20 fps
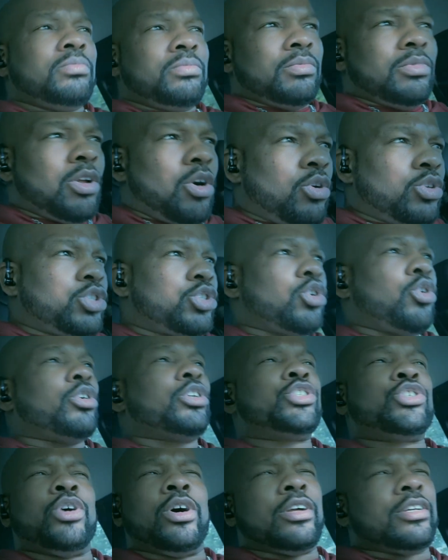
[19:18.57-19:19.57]
long story
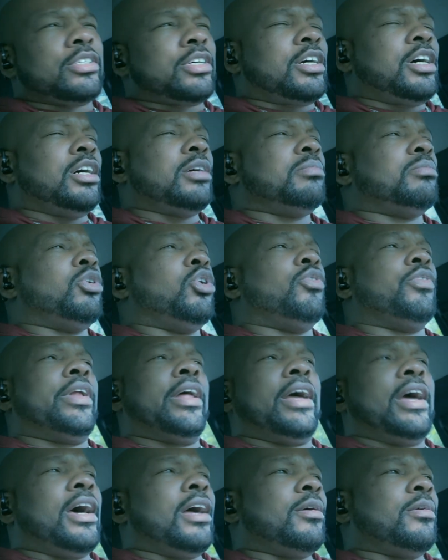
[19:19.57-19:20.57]
short, it's a good movie.
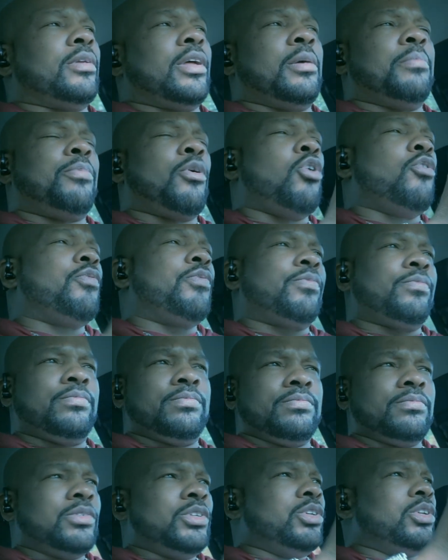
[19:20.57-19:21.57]
They both,
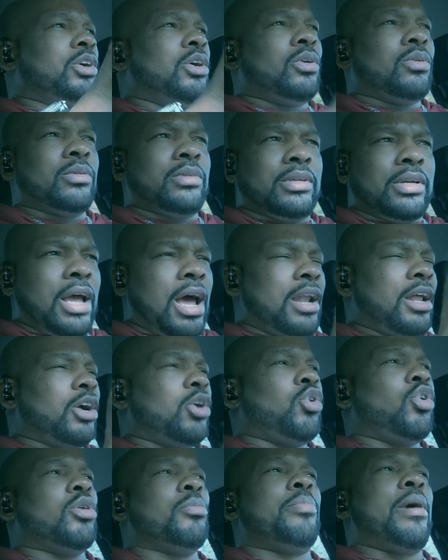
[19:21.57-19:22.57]
kind of
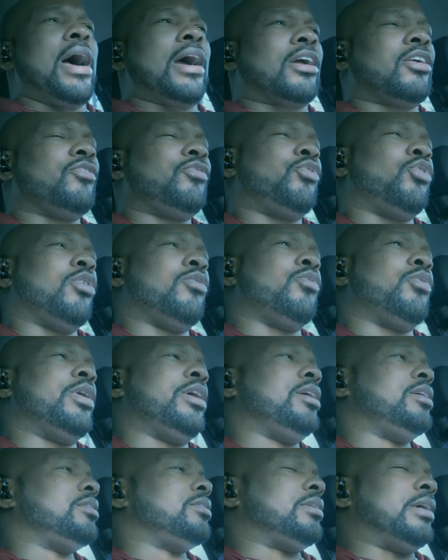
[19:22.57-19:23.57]
going back and forth with
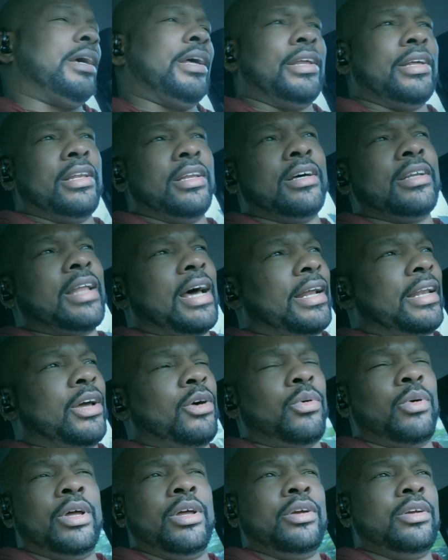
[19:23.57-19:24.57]
it, and it looked like they
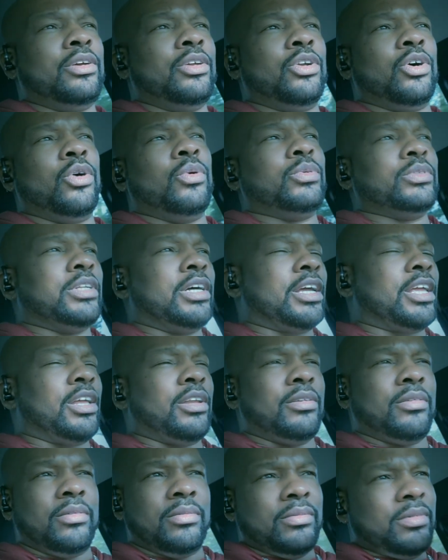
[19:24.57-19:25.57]
were,
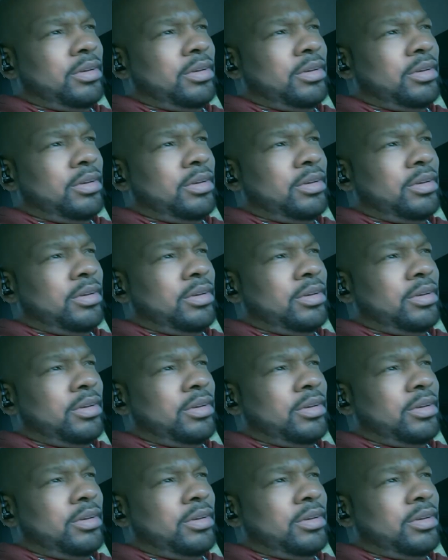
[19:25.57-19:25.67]
looking